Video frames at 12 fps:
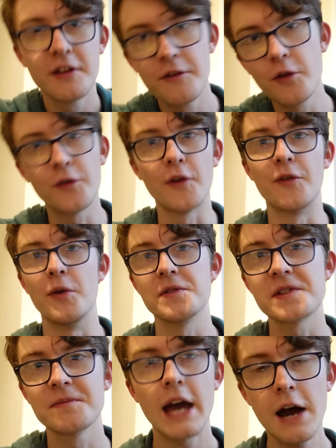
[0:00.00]

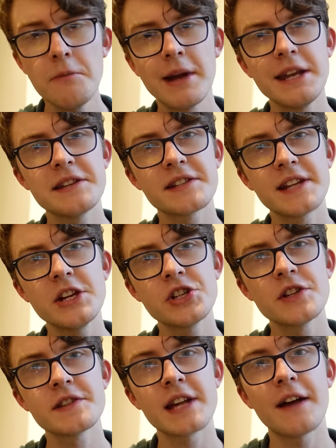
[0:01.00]
444s. How many
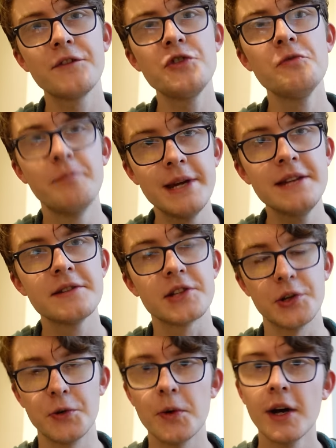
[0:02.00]
stations have you been
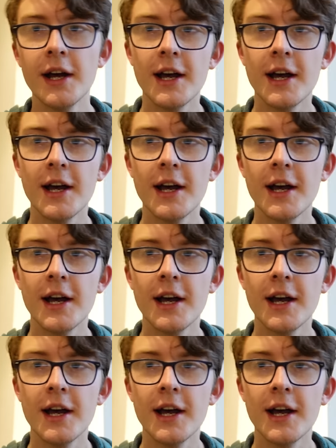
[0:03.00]
to?